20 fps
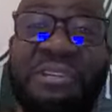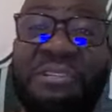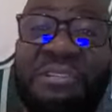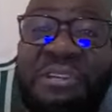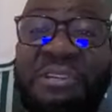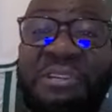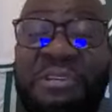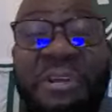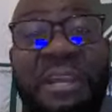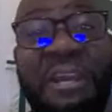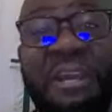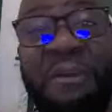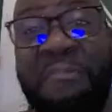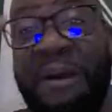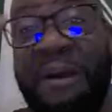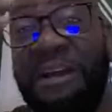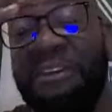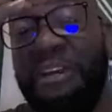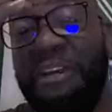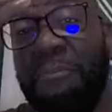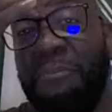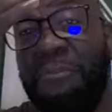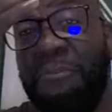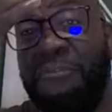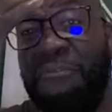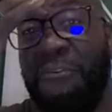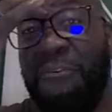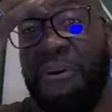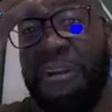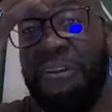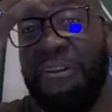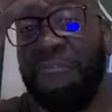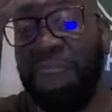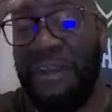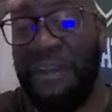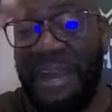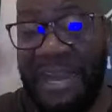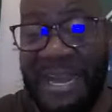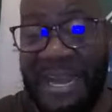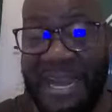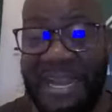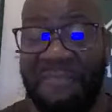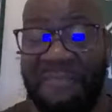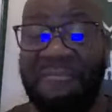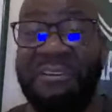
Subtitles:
Did you hear about number 45?